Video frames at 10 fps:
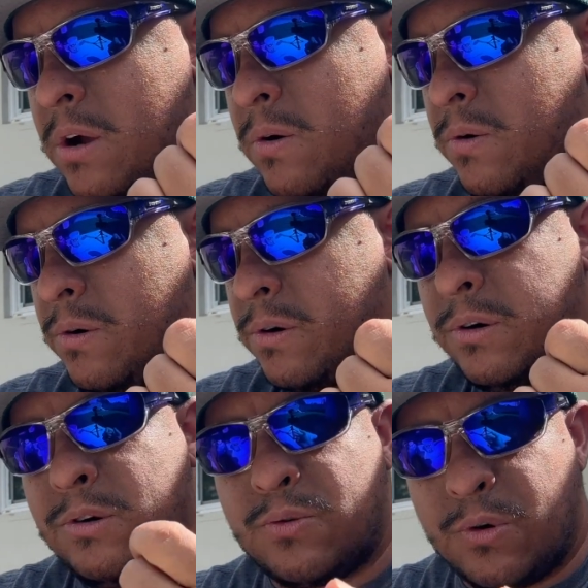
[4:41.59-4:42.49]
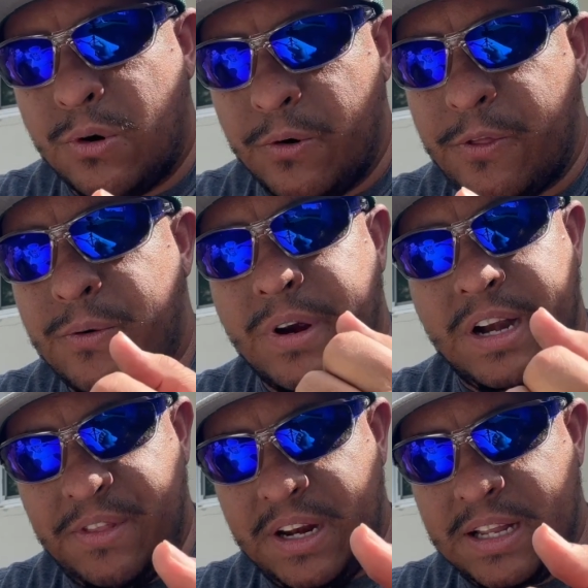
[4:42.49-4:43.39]
or growth or
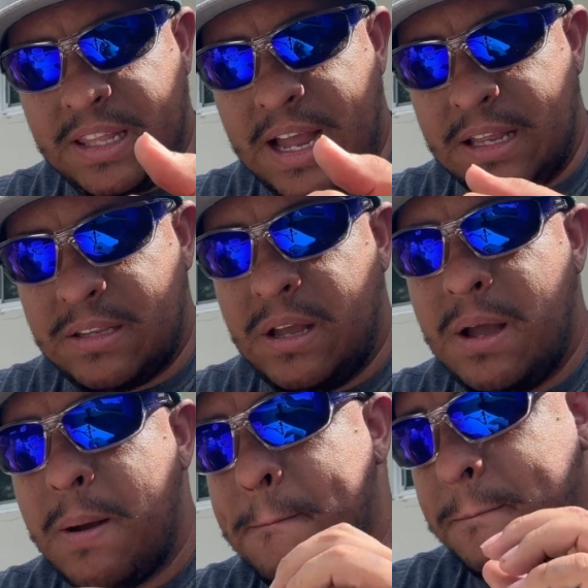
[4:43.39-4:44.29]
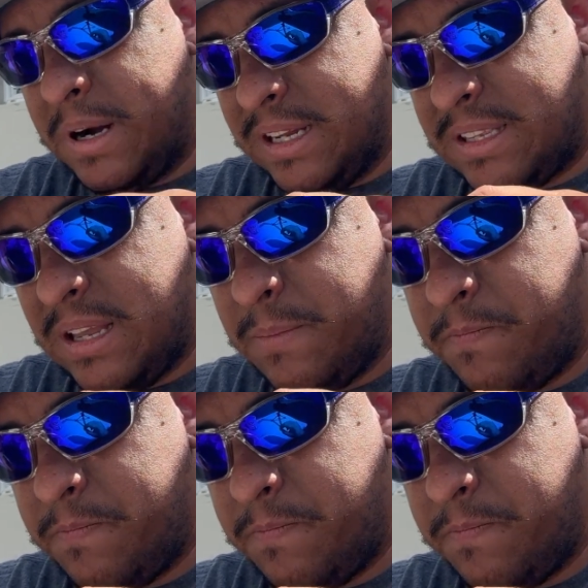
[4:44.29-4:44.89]
anything like that, but